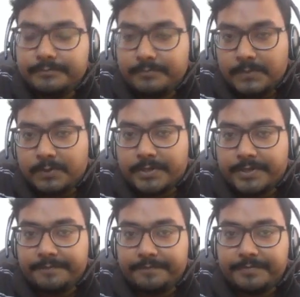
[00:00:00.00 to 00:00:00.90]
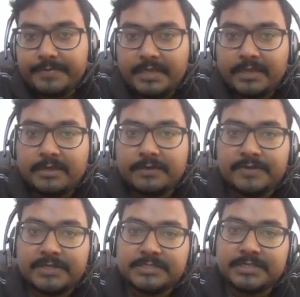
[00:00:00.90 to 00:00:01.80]
Okay, and we are
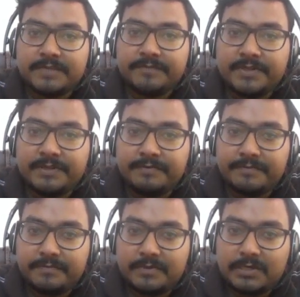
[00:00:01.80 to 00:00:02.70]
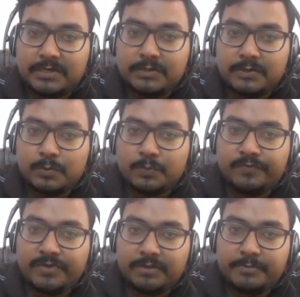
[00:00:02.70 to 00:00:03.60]
saying we will be